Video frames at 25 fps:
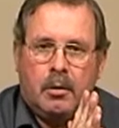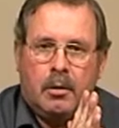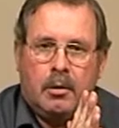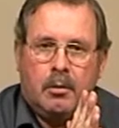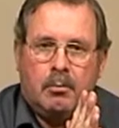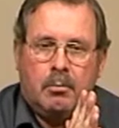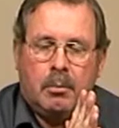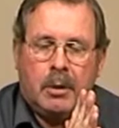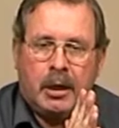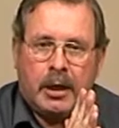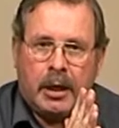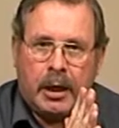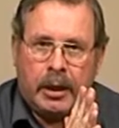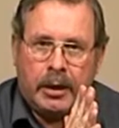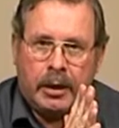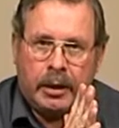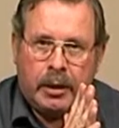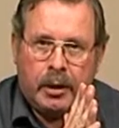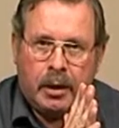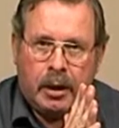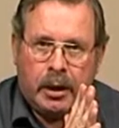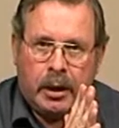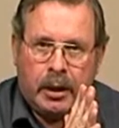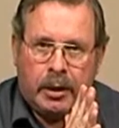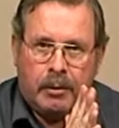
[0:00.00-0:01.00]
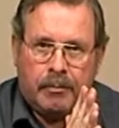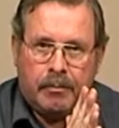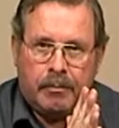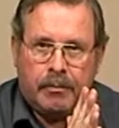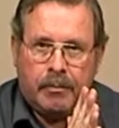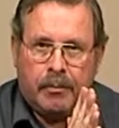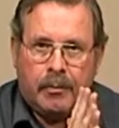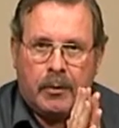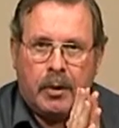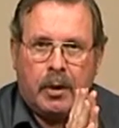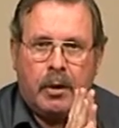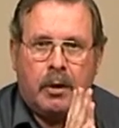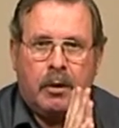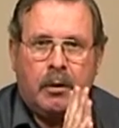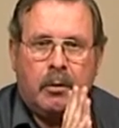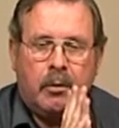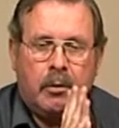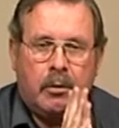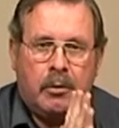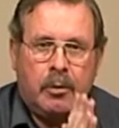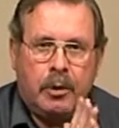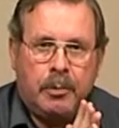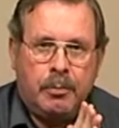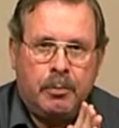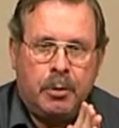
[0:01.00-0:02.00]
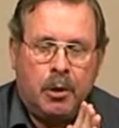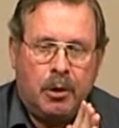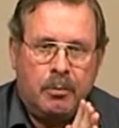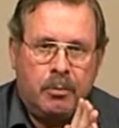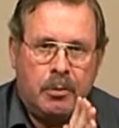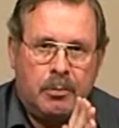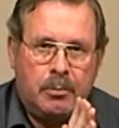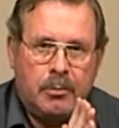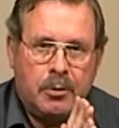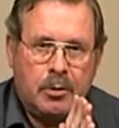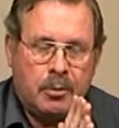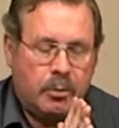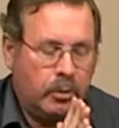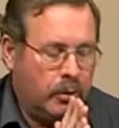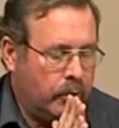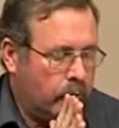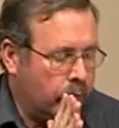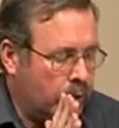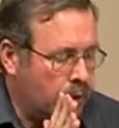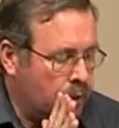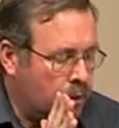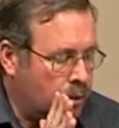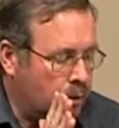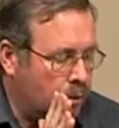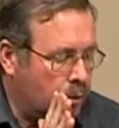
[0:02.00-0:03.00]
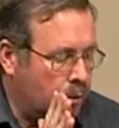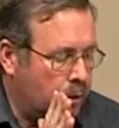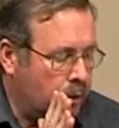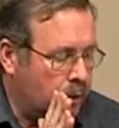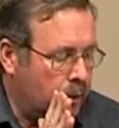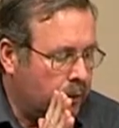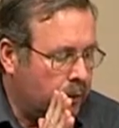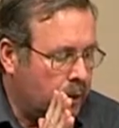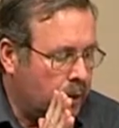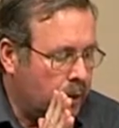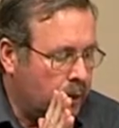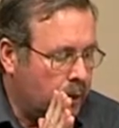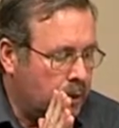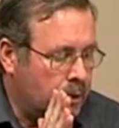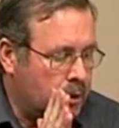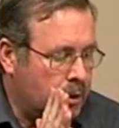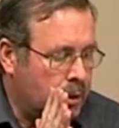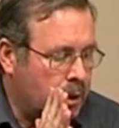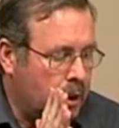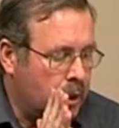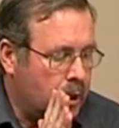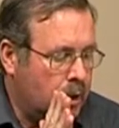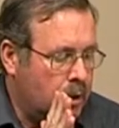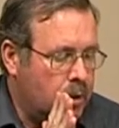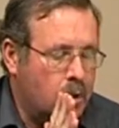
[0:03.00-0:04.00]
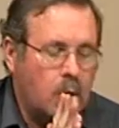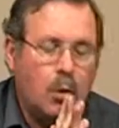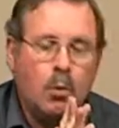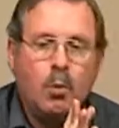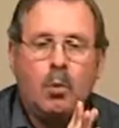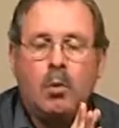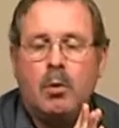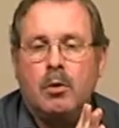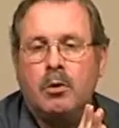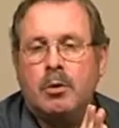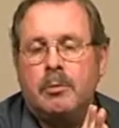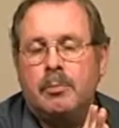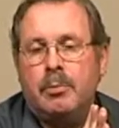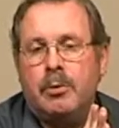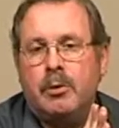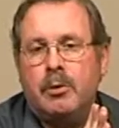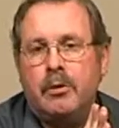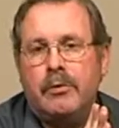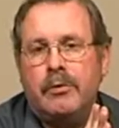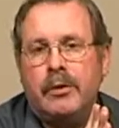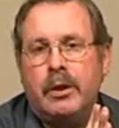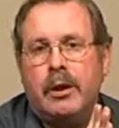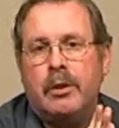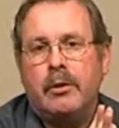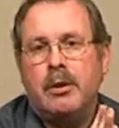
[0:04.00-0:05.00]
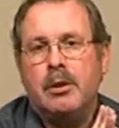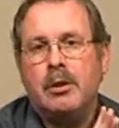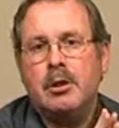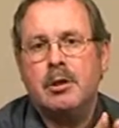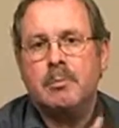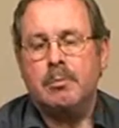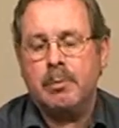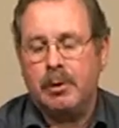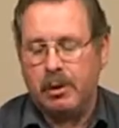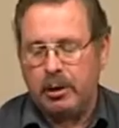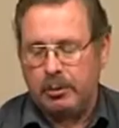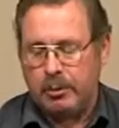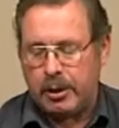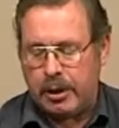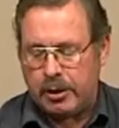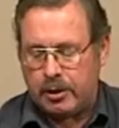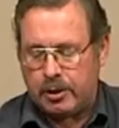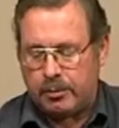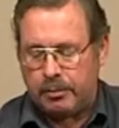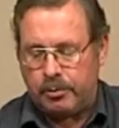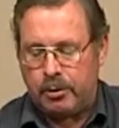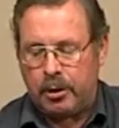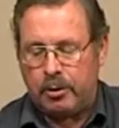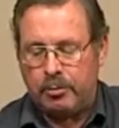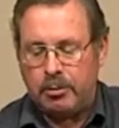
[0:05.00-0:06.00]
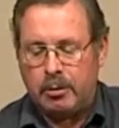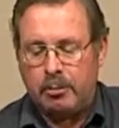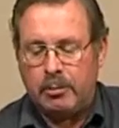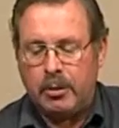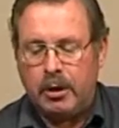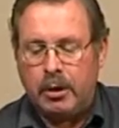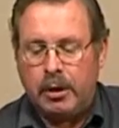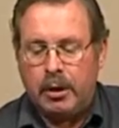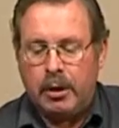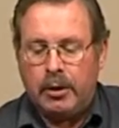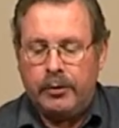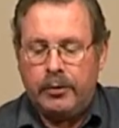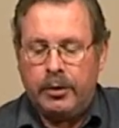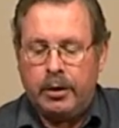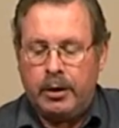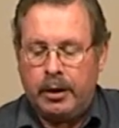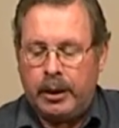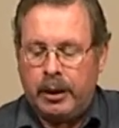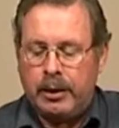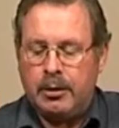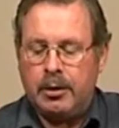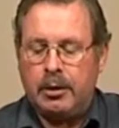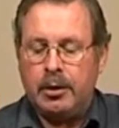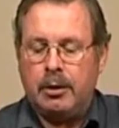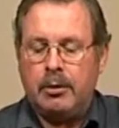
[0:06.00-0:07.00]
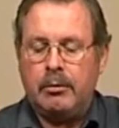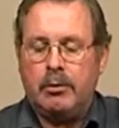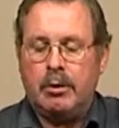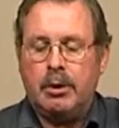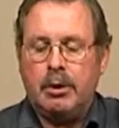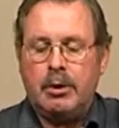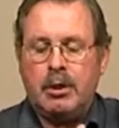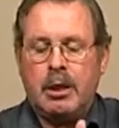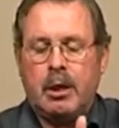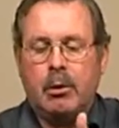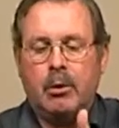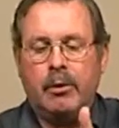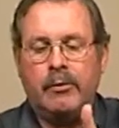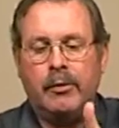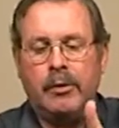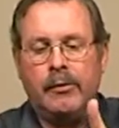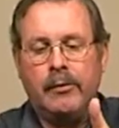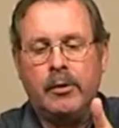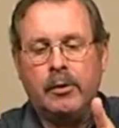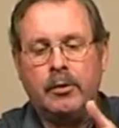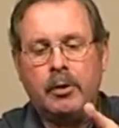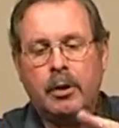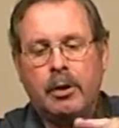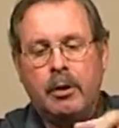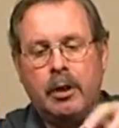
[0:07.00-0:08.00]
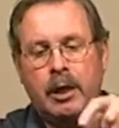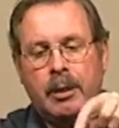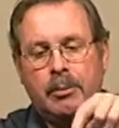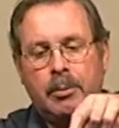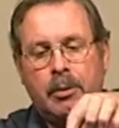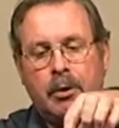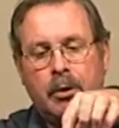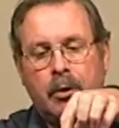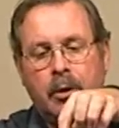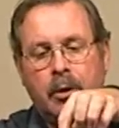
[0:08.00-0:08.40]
Mechanically, the problems with installing these is waterproofing. This has been the major problem. The later units, however, have got a lip on